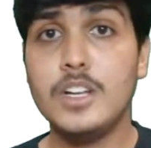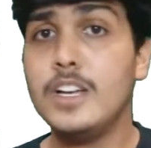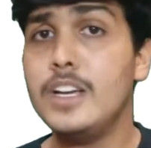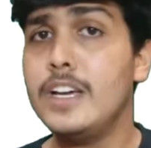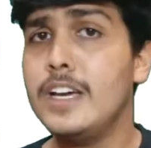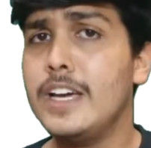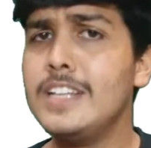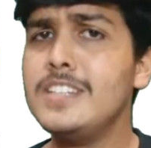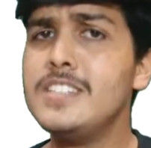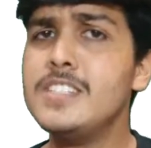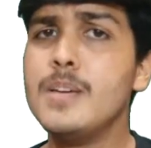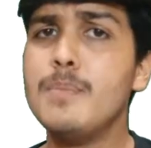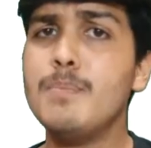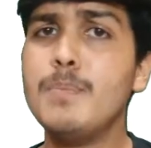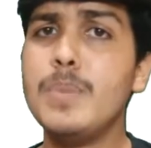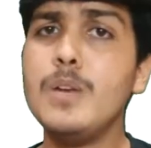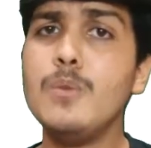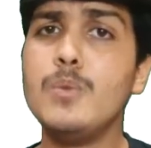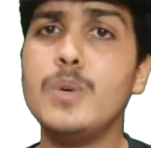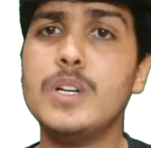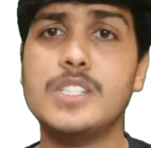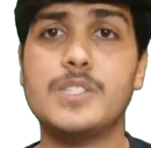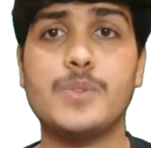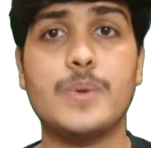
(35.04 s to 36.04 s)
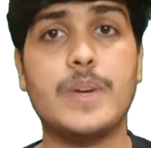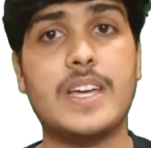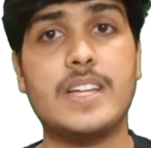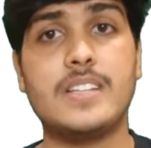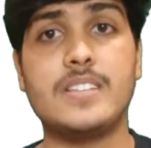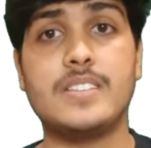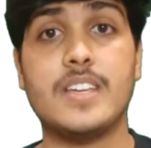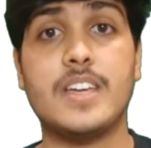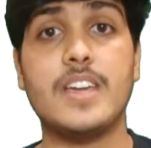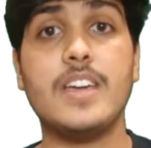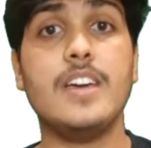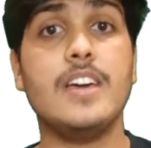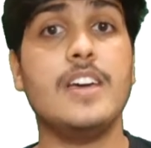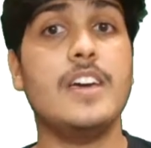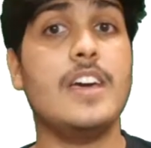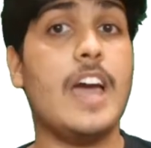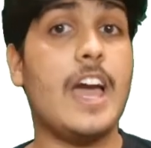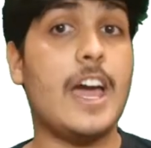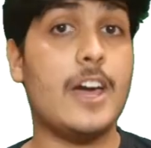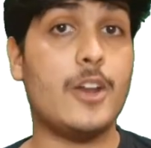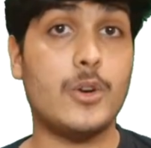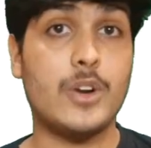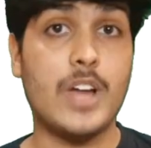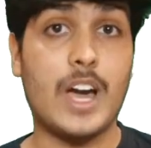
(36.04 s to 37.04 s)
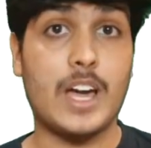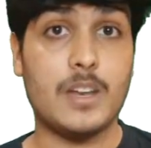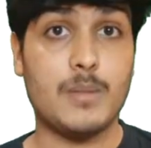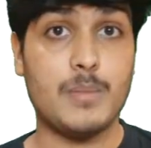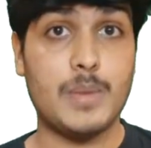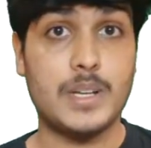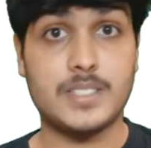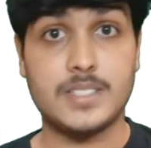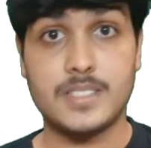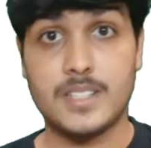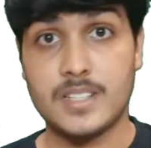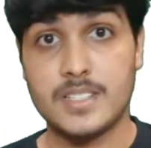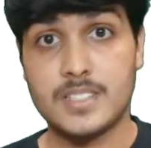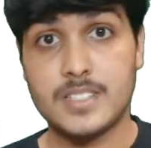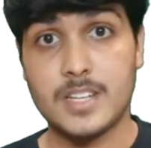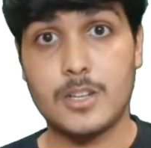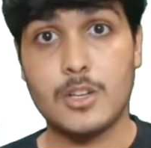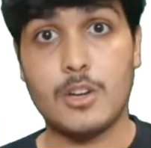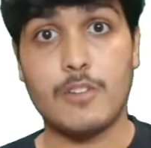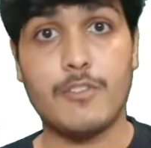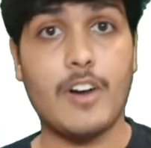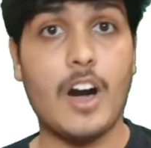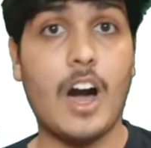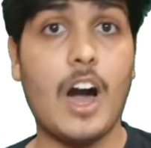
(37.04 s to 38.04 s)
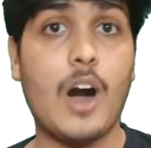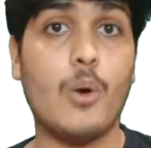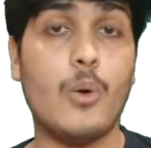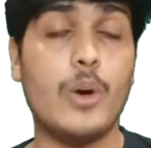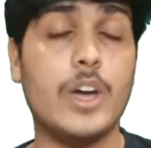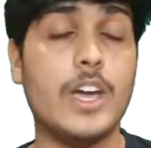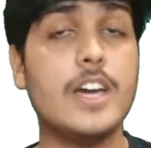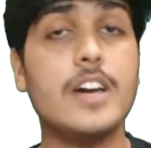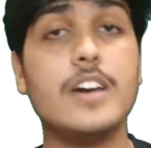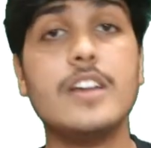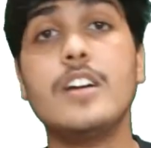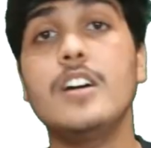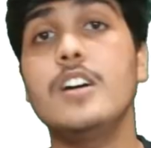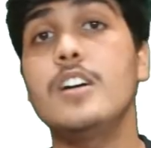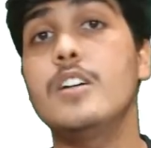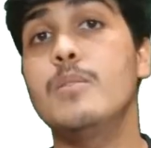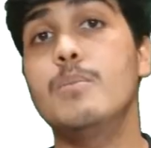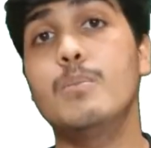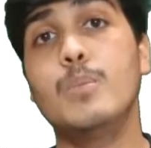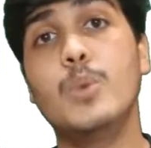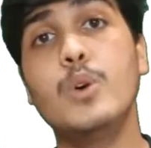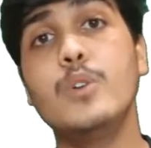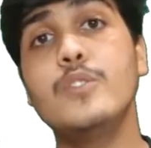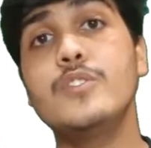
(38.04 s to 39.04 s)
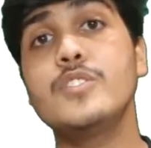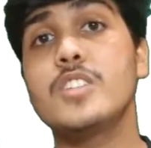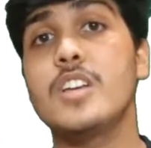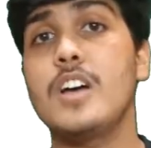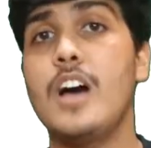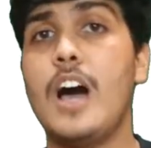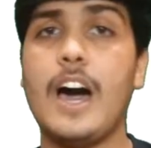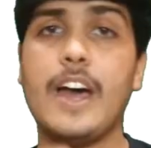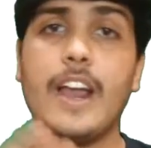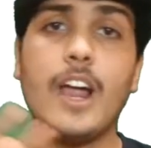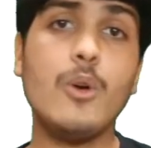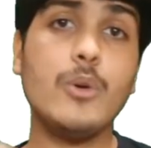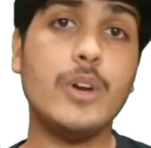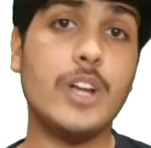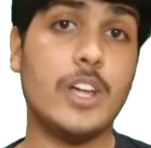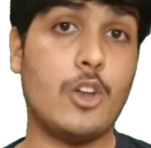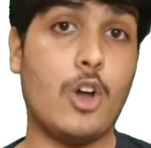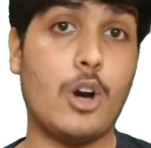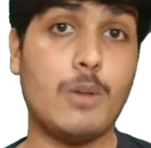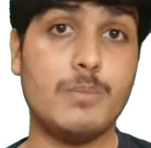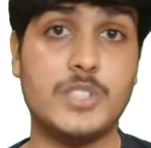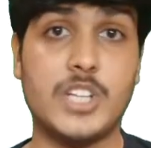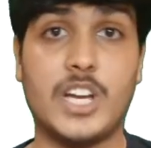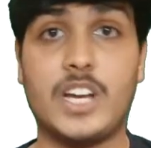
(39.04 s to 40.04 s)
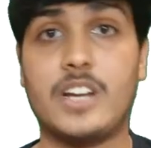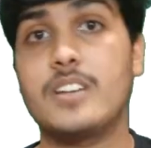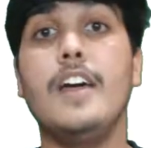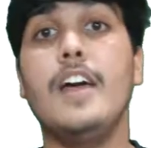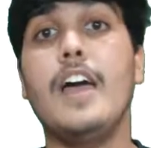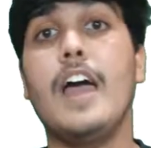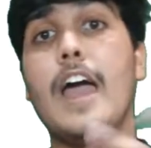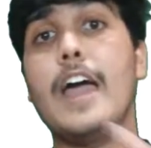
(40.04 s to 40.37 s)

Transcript: In simple words, we can say aerodynamics is the study of how air moves around an object.